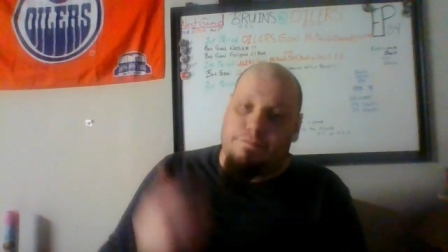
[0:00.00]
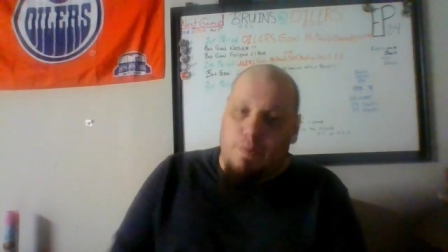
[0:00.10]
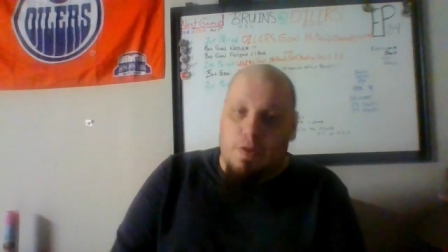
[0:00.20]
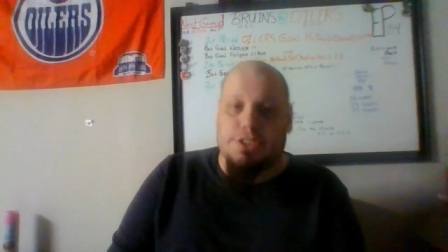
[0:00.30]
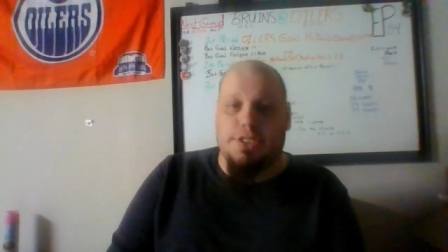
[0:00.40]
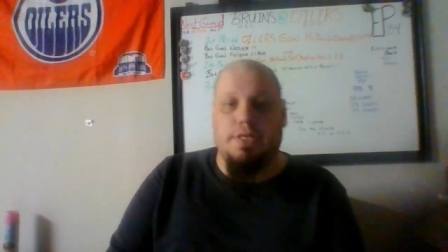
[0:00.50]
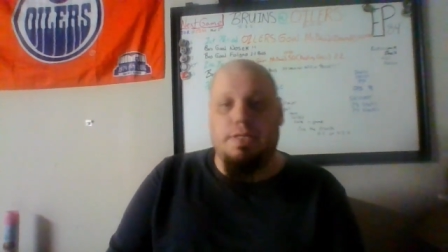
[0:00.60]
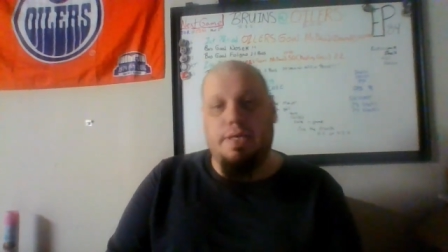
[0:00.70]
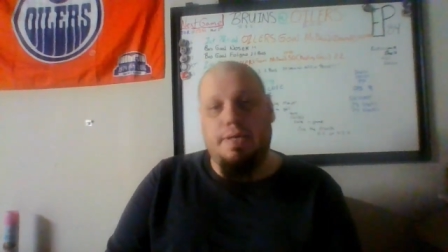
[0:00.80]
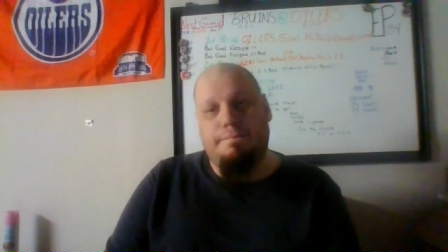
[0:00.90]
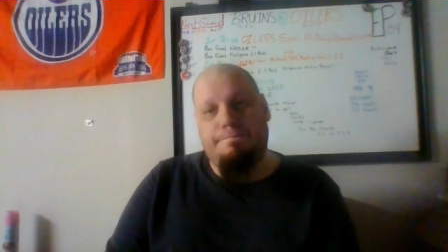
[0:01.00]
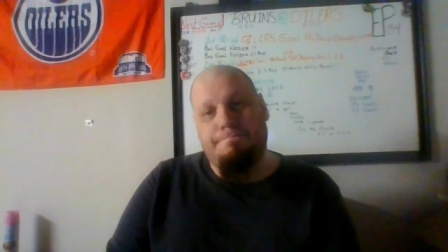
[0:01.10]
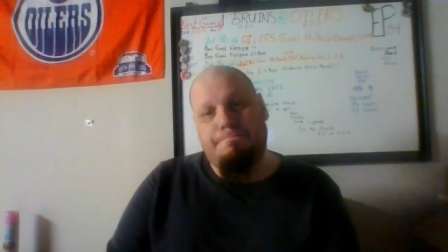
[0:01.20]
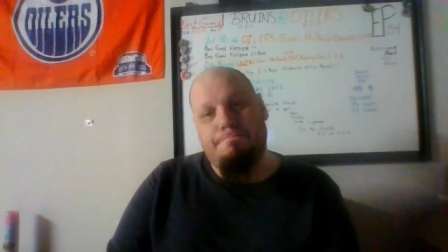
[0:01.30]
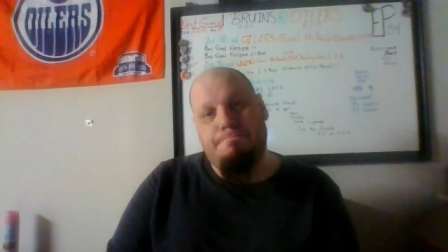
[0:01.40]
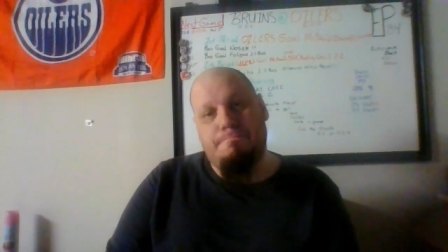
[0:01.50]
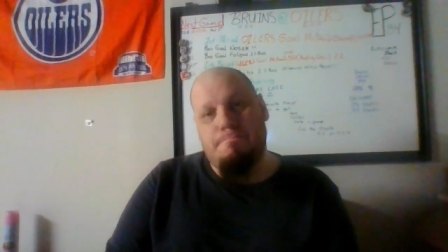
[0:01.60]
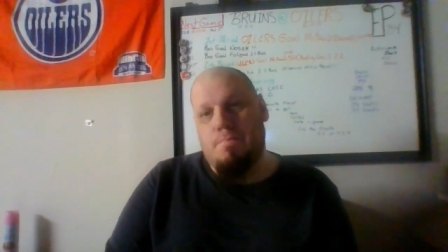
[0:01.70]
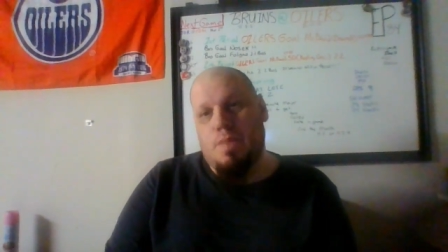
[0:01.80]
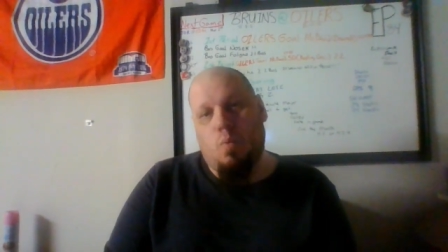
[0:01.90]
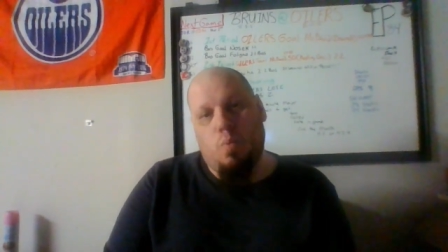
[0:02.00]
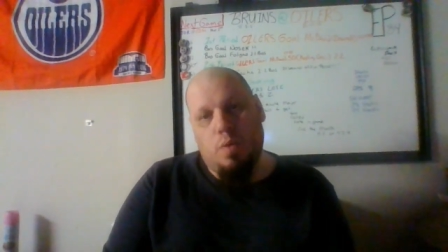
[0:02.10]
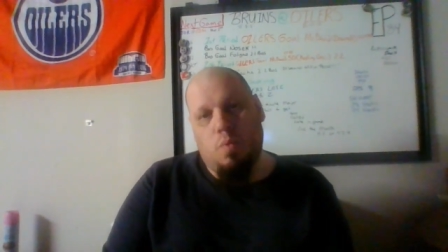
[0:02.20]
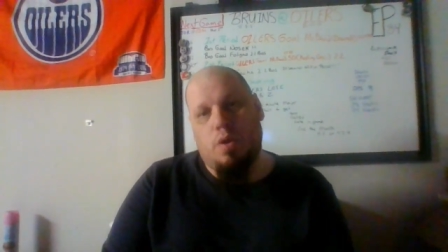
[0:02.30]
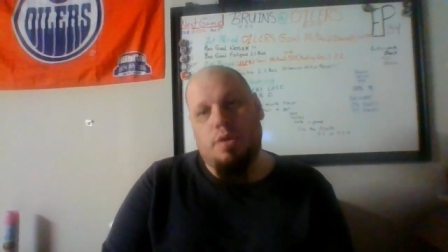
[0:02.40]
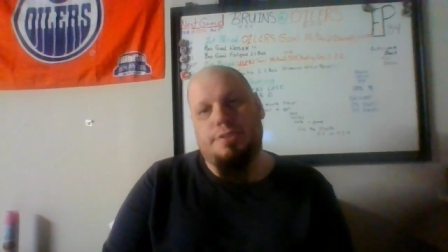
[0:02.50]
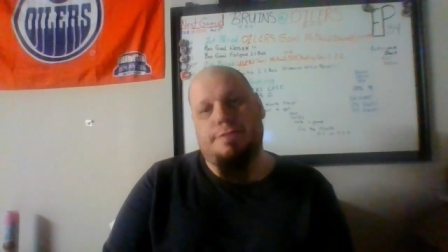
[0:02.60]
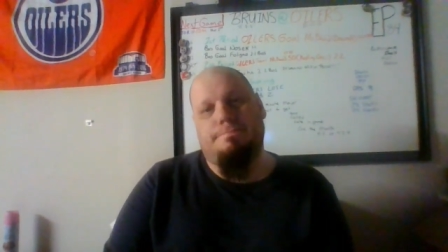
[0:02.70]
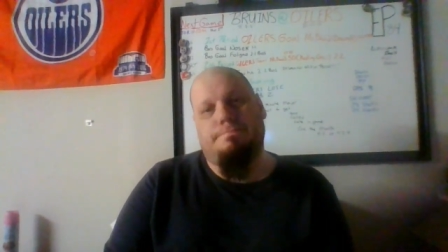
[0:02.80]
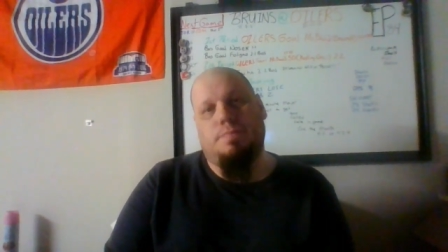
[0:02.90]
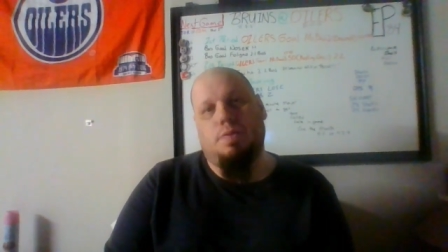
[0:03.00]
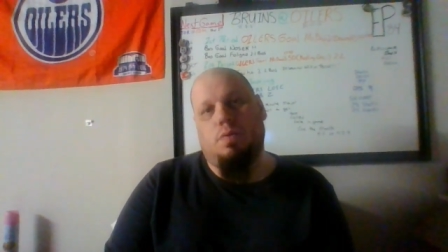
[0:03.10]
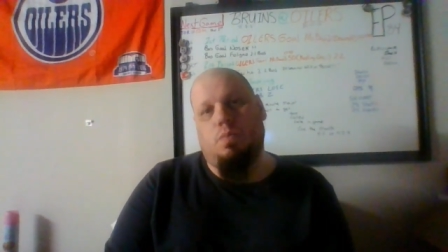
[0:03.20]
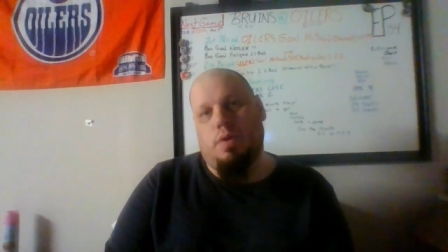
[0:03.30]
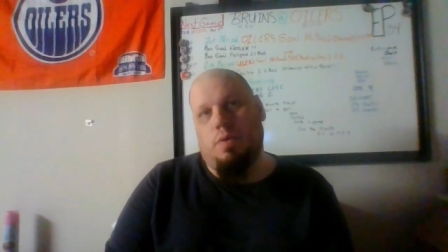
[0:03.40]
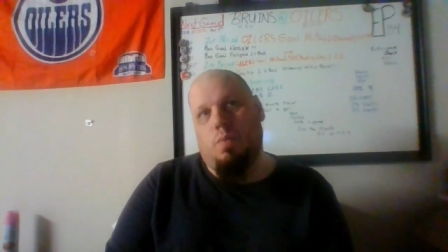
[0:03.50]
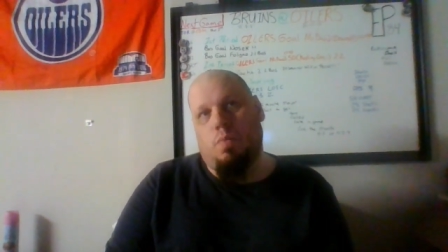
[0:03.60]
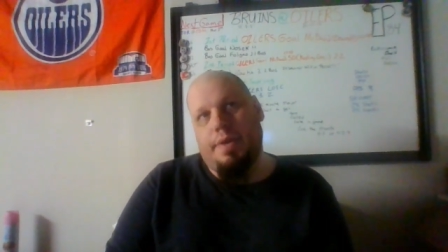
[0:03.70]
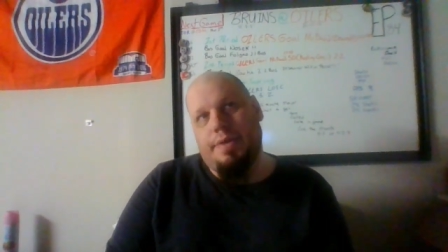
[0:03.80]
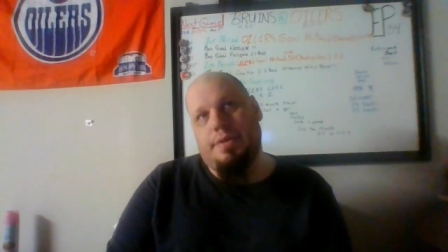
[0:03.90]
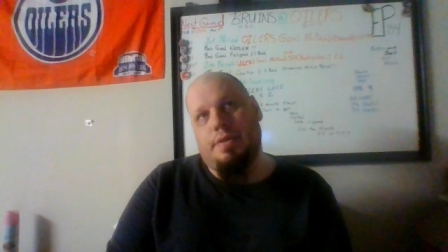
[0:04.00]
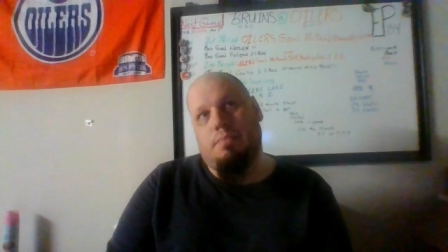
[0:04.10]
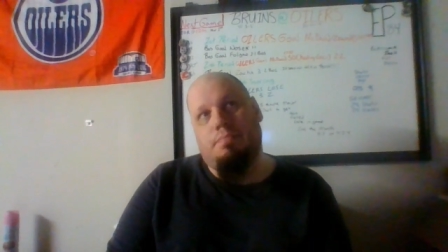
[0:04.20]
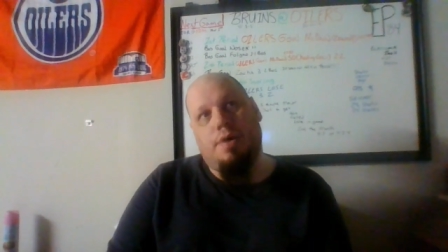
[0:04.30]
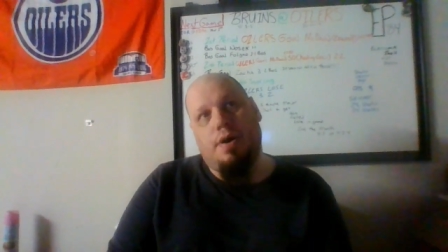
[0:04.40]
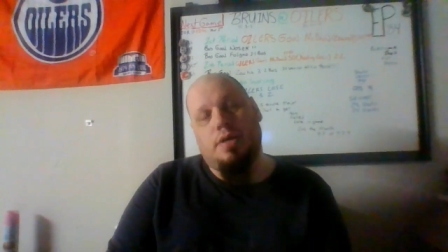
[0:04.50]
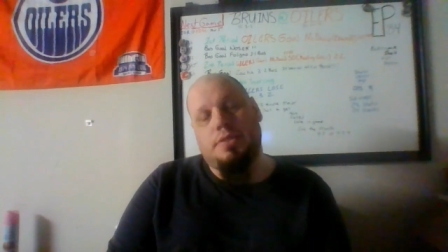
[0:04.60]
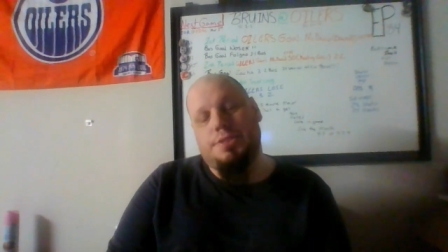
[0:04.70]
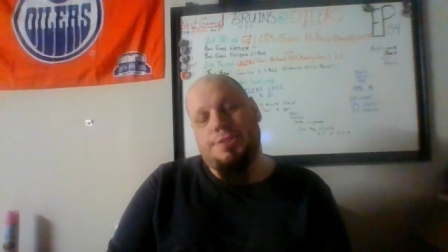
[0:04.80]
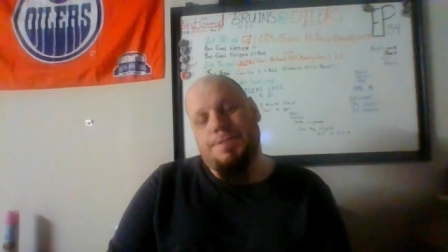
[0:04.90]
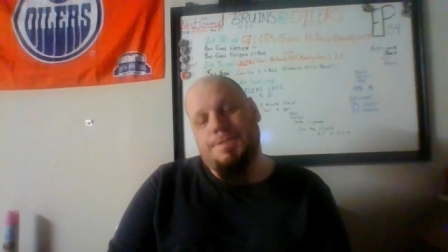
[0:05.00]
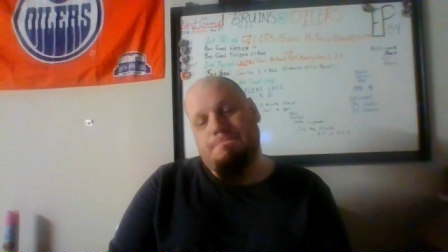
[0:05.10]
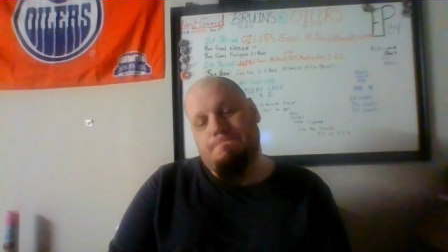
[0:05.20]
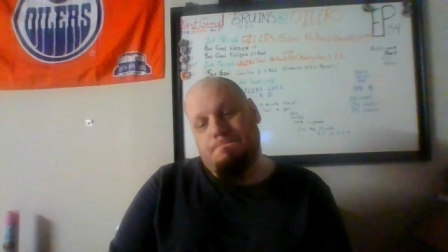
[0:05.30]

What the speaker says: Fortunately, we weren't. We went to the box,